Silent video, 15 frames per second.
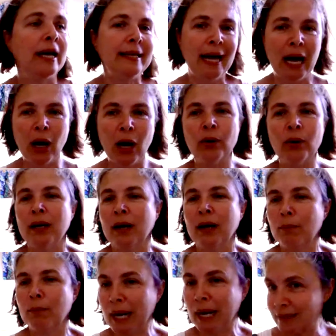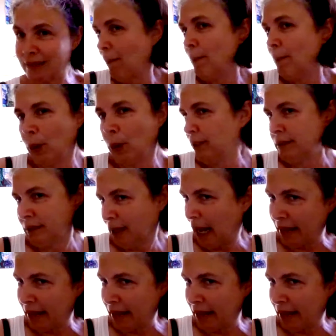Now, but at some point,